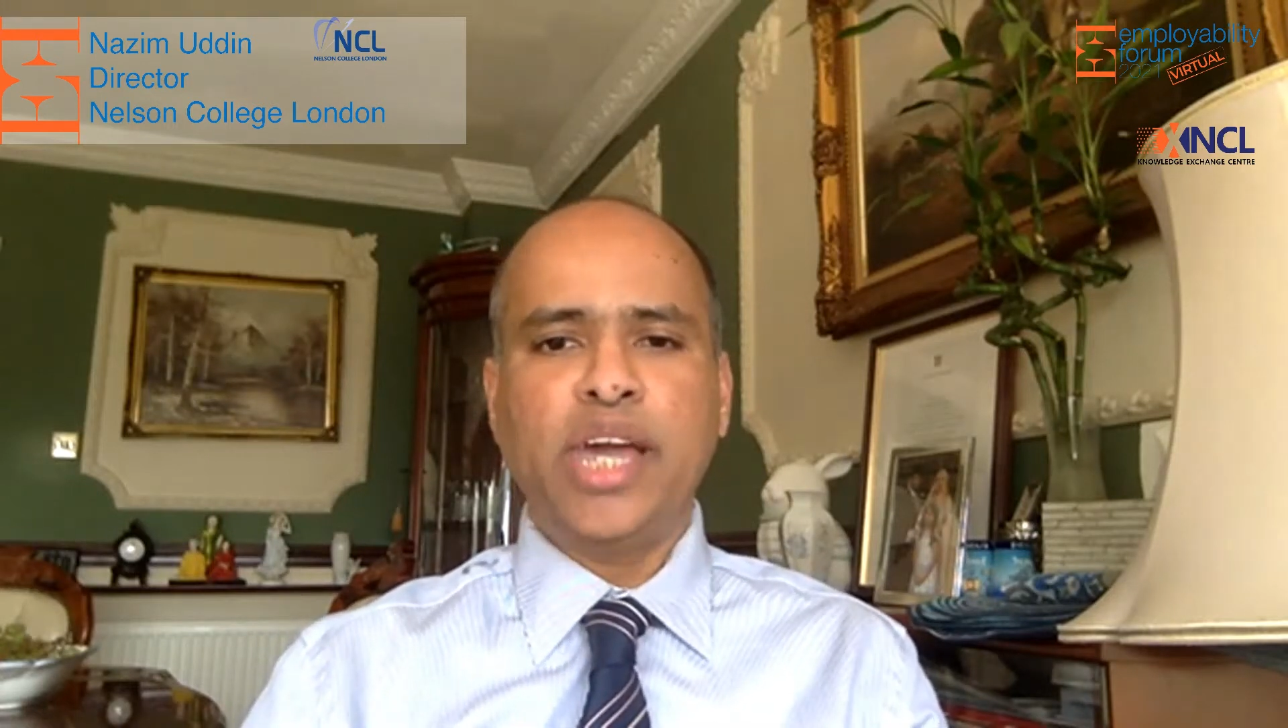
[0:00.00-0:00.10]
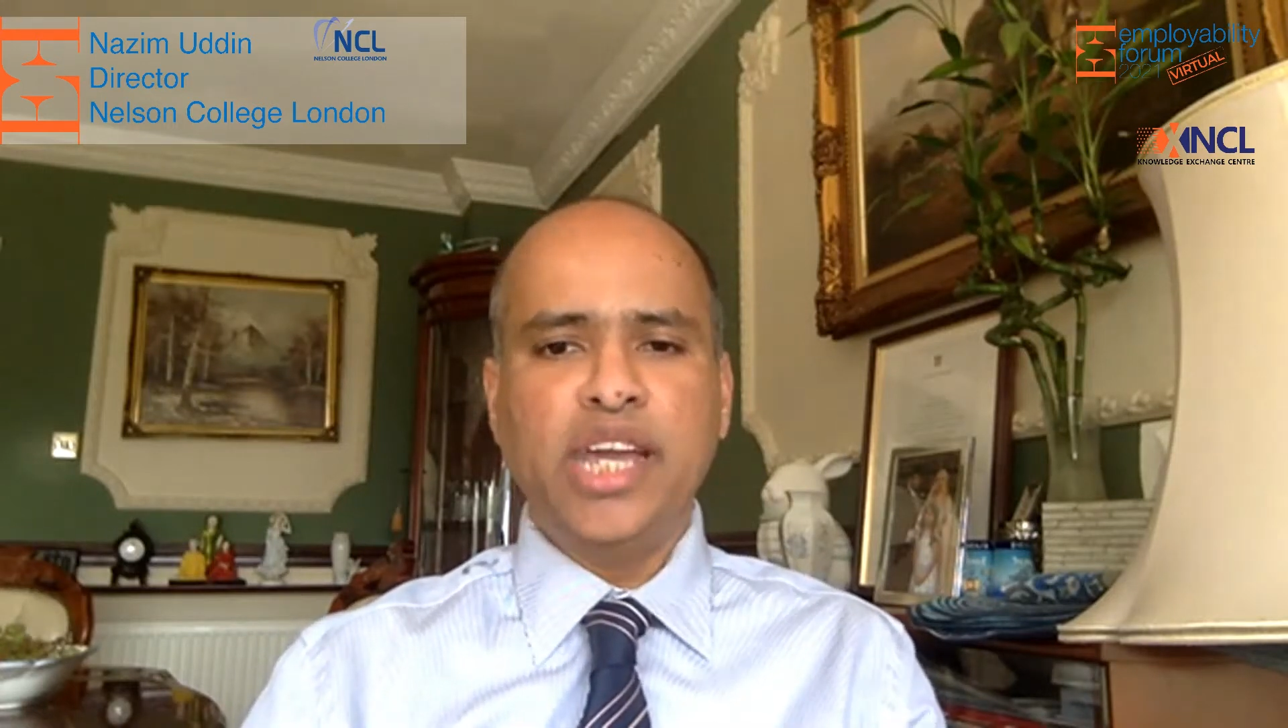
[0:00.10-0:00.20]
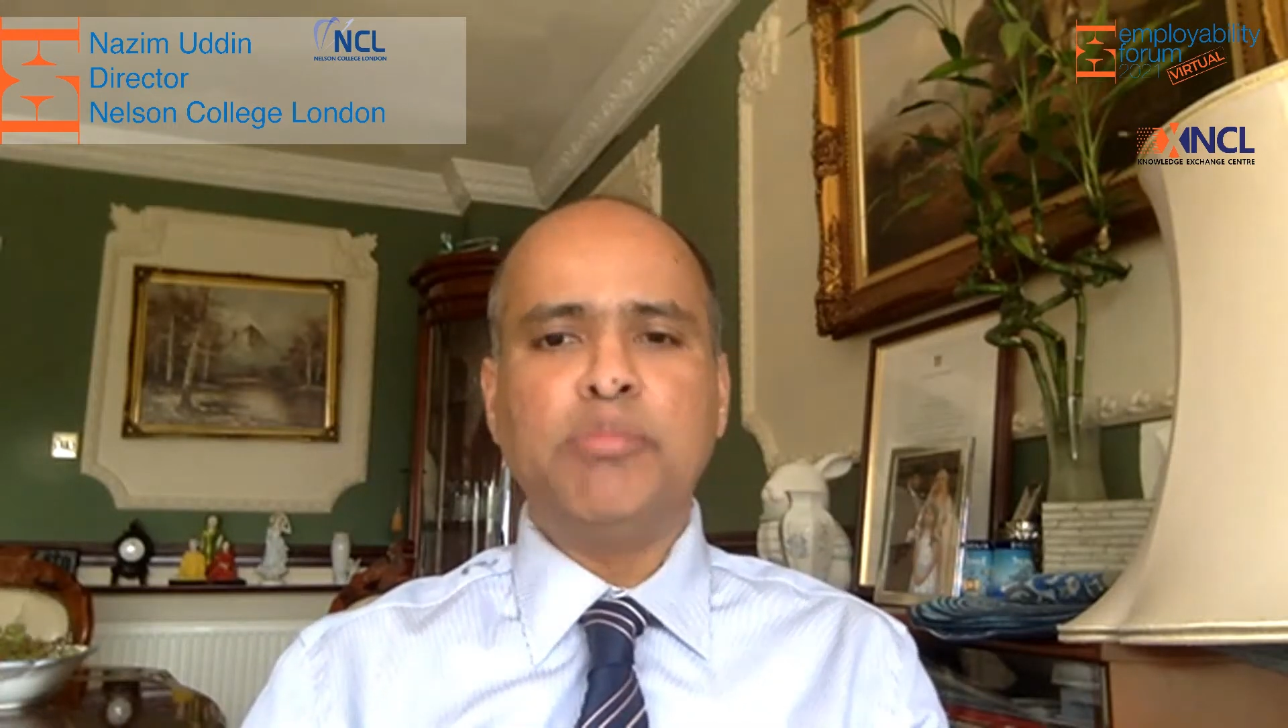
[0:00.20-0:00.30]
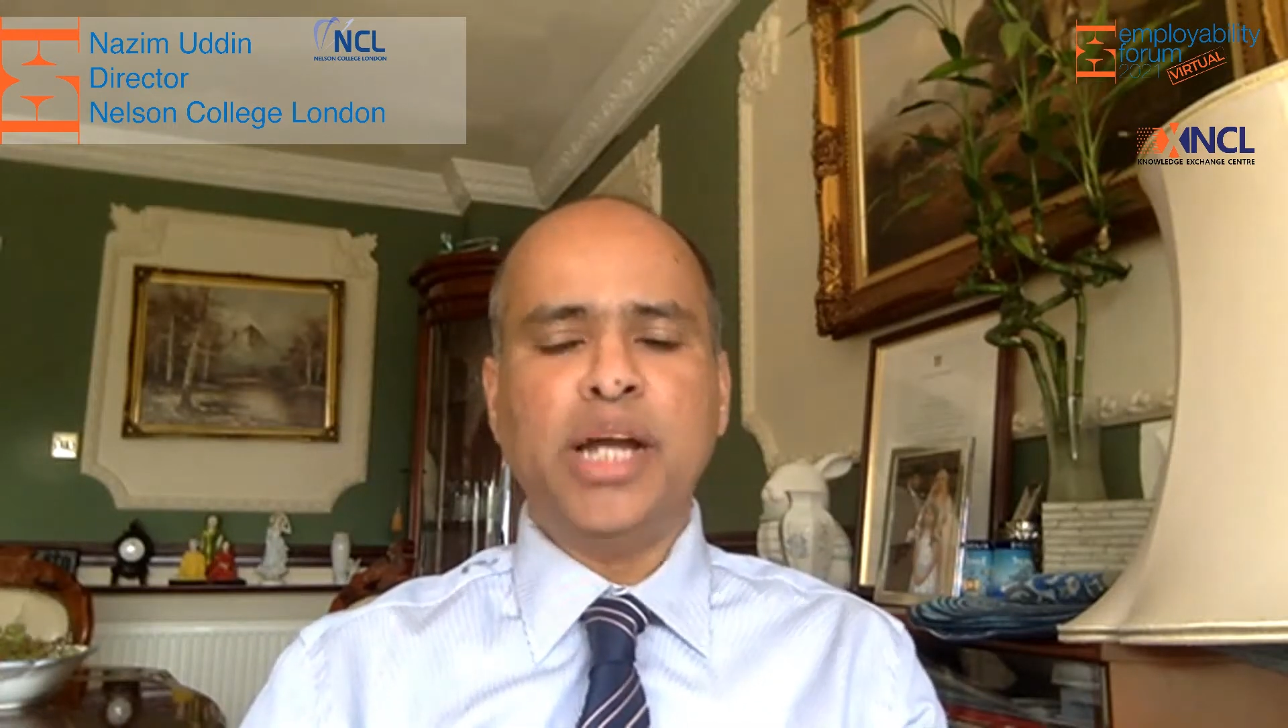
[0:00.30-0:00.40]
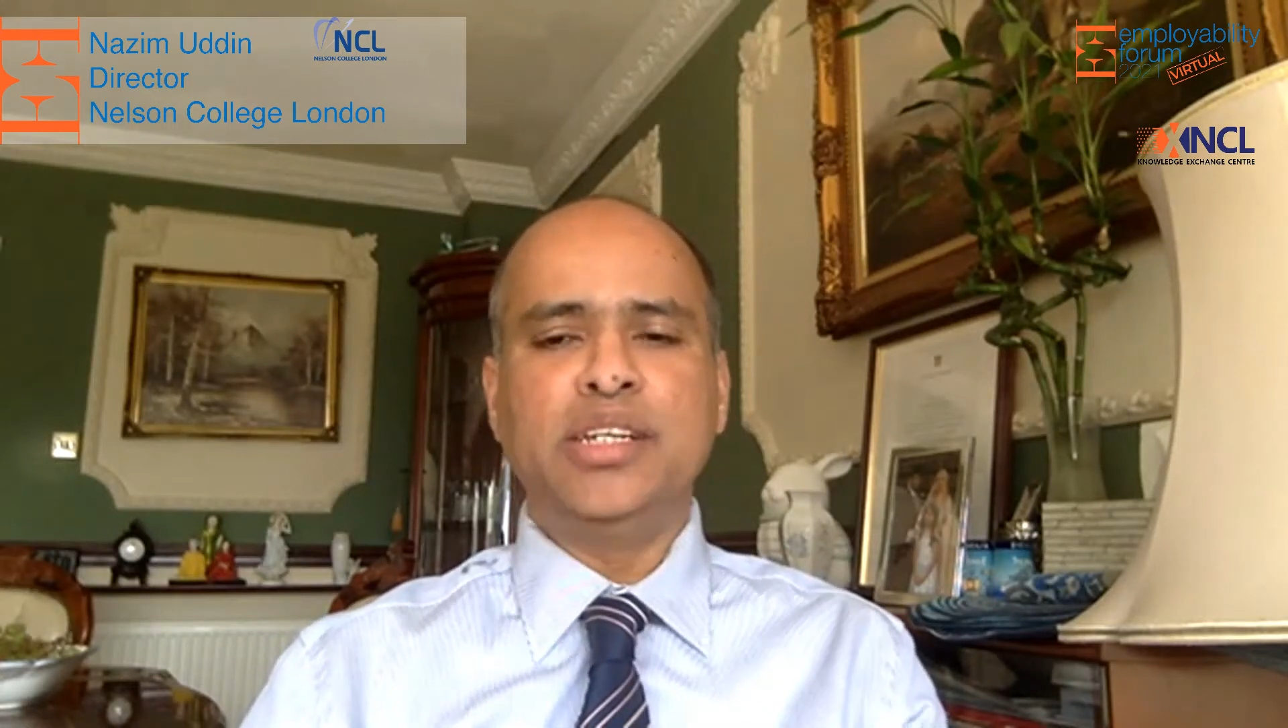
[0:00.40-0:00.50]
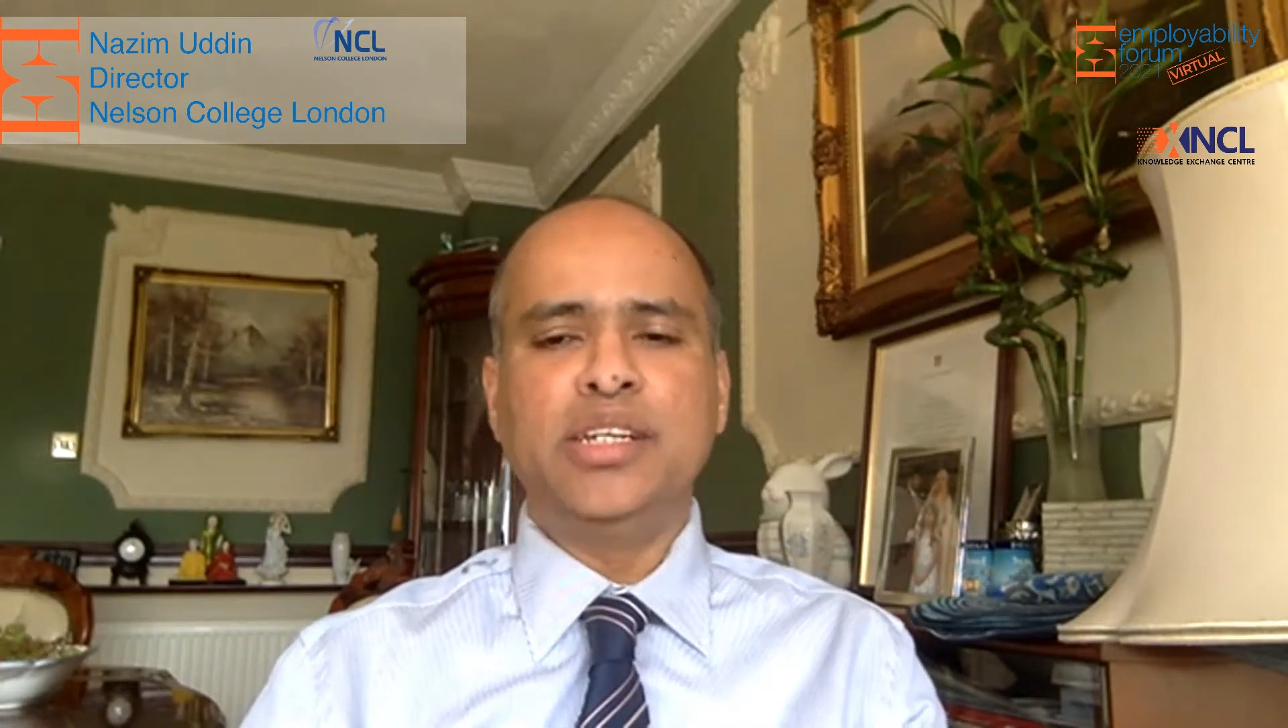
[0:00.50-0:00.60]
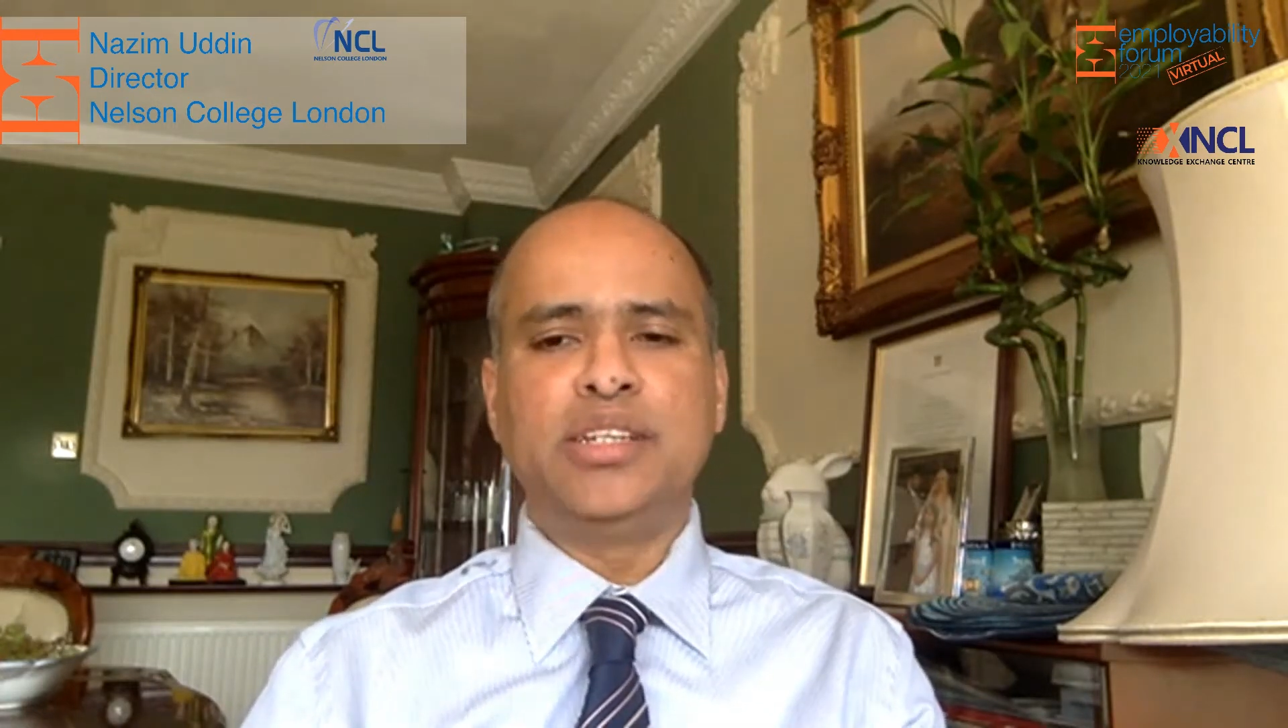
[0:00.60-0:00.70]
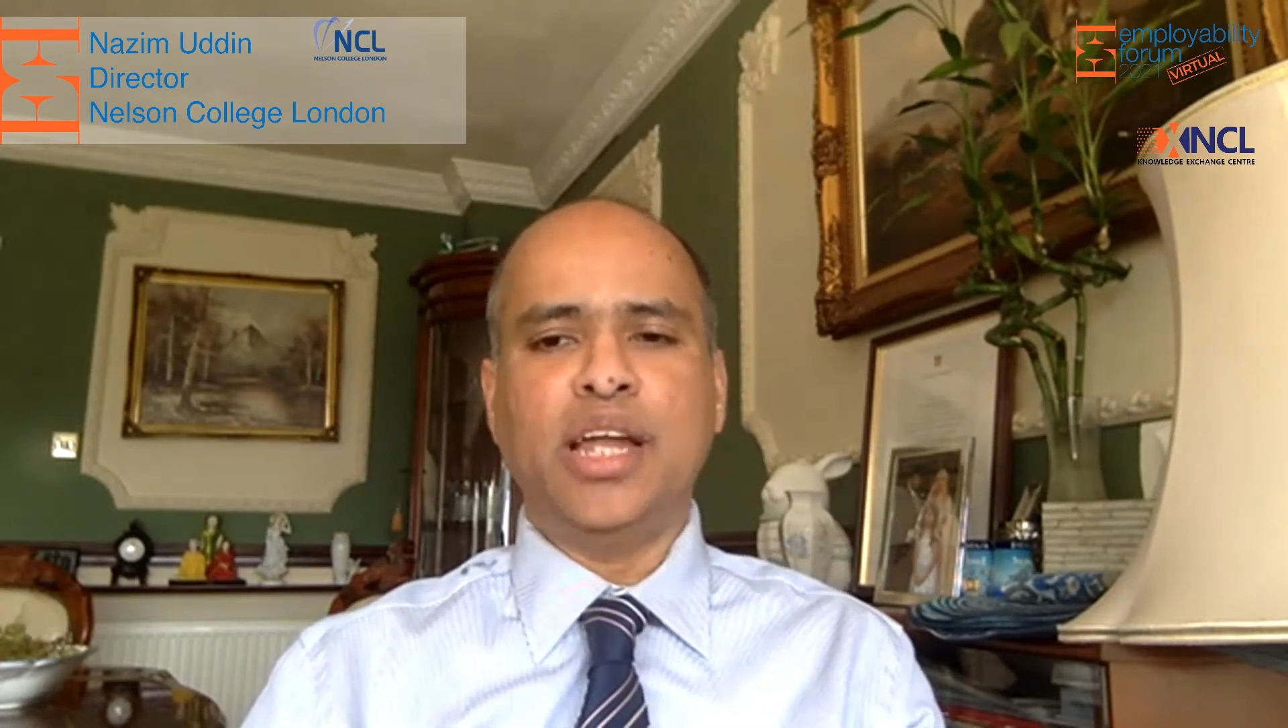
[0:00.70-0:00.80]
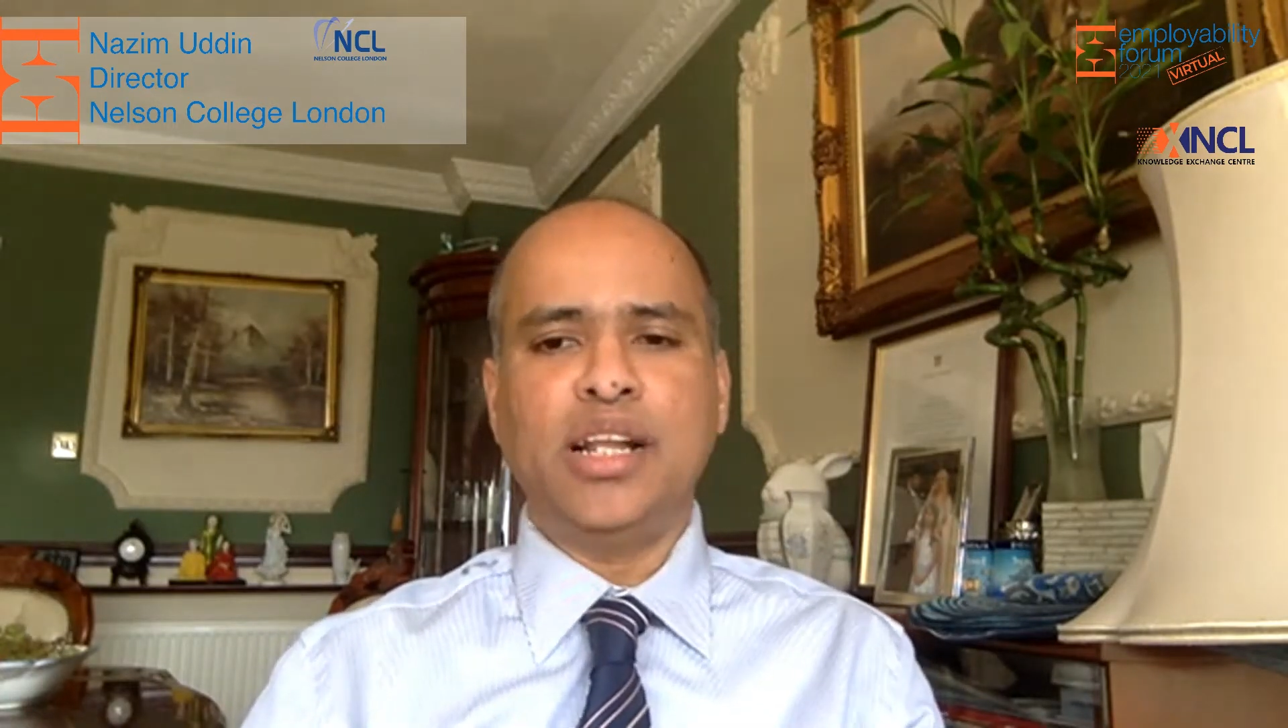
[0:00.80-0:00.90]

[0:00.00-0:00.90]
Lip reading: career-minded